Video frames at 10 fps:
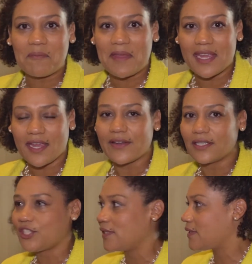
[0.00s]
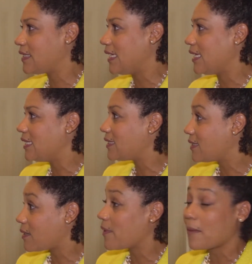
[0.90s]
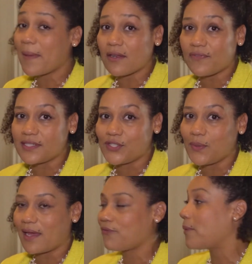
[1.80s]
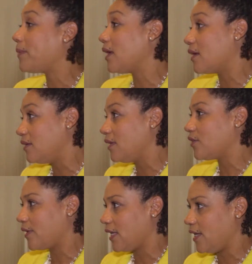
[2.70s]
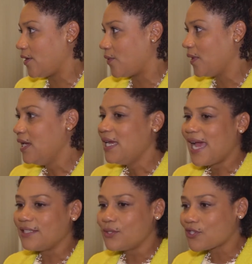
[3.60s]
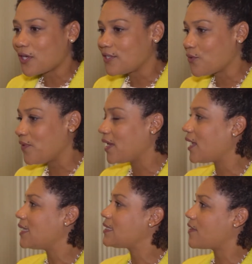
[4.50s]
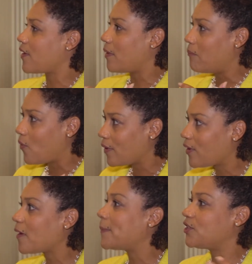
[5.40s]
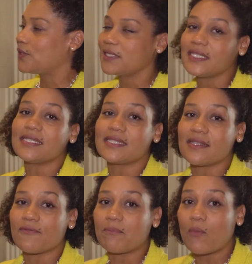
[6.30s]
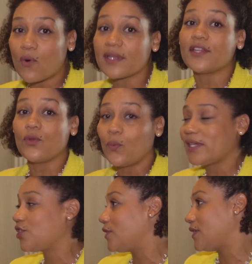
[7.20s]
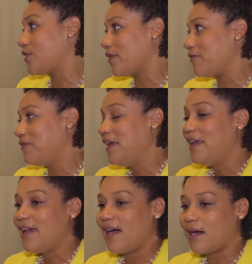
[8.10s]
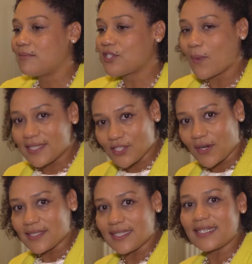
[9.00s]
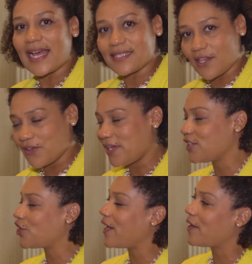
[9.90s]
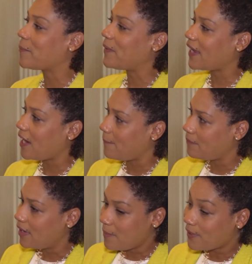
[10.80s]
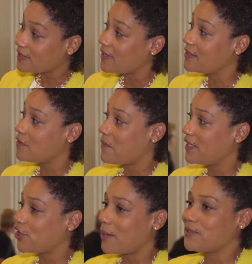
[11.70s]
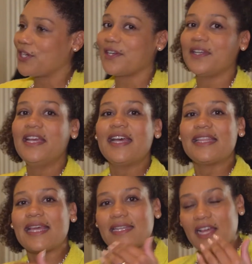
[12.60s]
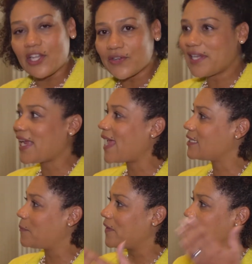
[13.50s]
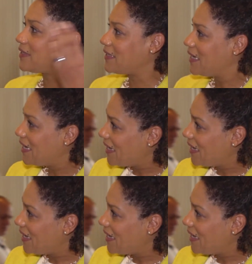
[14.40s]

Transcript: Being here at GLC, these are some of the benefits you get from being a leader in EO. And you start to realize that there are more opportunities, the more that you wish to serve. Um, so I started as a learning chair, became president of my chapter then learning experts,